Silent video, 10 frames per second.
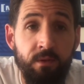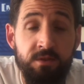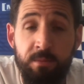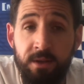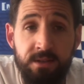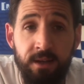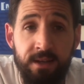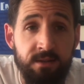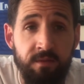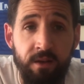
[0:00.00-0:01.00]
Similarly to
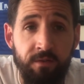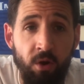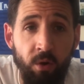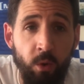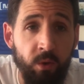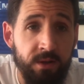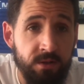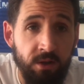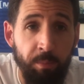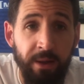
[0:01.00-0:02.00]
List, if Connor
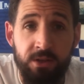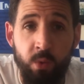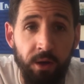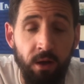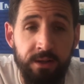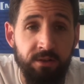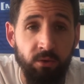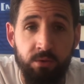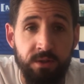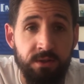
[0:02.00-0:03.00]
Wilkinson could pinch one early
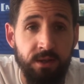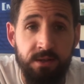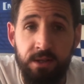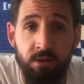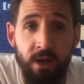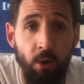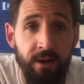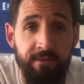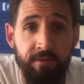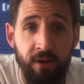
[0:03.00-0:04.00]
doors this season, he could go on
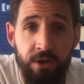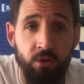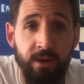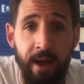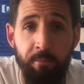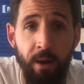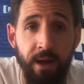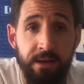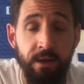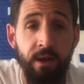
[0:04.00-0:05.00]
and have a very good
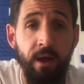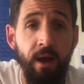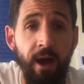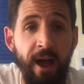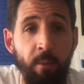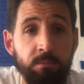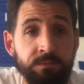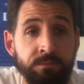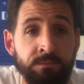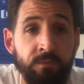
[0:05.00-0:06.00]
campaign.
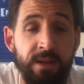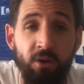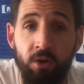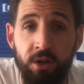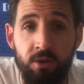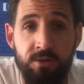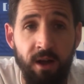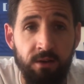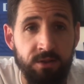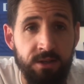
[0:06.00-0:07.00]
He got accused
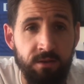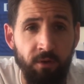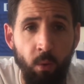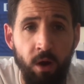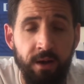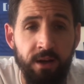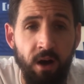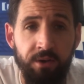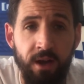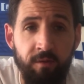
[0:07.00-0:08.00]
last season of not working
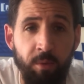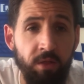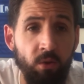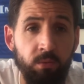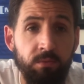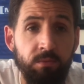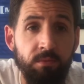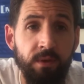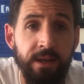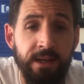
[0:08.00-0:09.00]
hard enough, but I thought
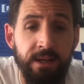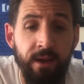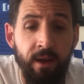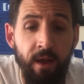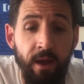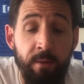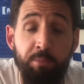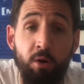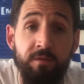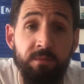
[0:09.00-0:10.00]
he
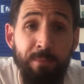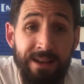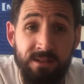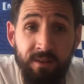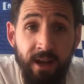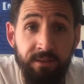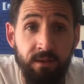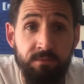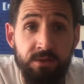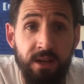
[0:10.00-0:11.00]
improved massively
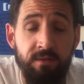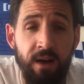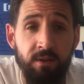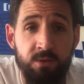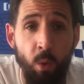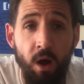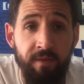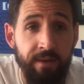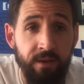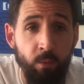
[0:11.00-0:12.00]
under Steve Lovell. His
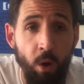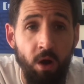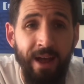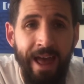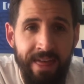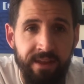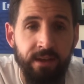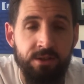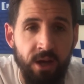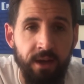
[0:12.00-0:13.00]
work
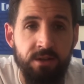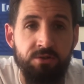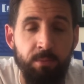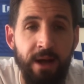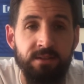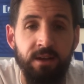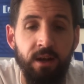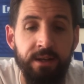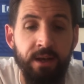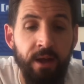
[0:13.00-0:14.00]
ethic changed
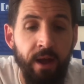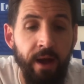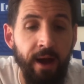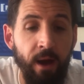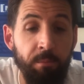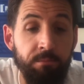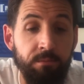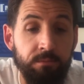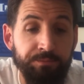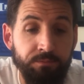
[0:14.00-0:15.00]
dramatically.
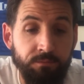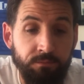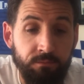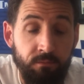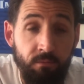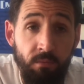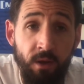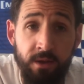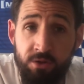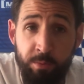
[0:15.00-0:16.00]

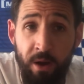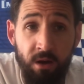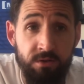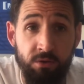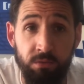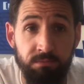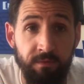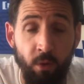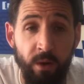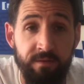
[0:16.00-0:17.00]
And Josh Parker scored
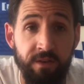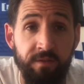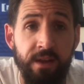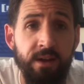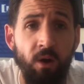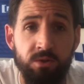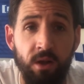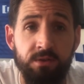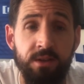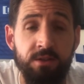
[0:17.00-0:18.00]
14, 15 goals
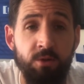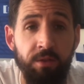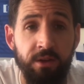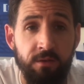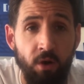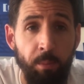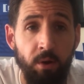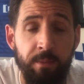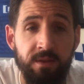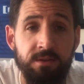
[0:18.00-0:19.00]
last season, so I think you've got to
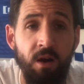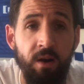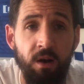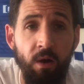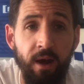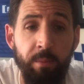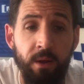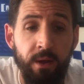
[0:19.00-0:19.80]
put him in the starting lineup.